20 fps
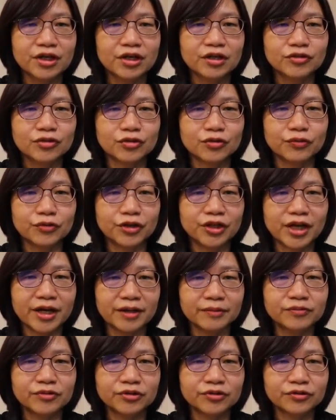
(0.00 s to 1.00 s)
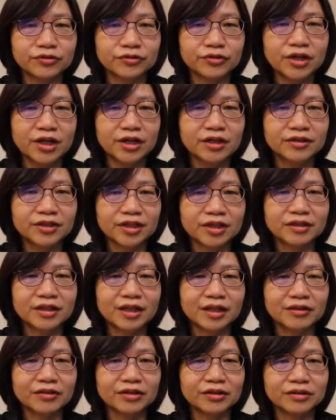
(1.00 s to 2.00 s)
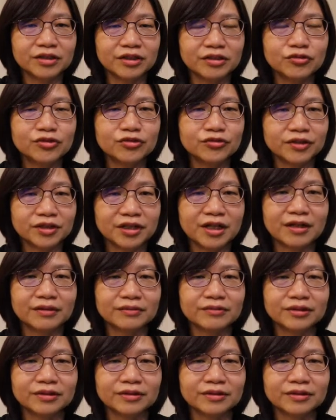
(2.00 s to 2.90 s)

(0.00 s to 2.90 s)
So we have to take that into account.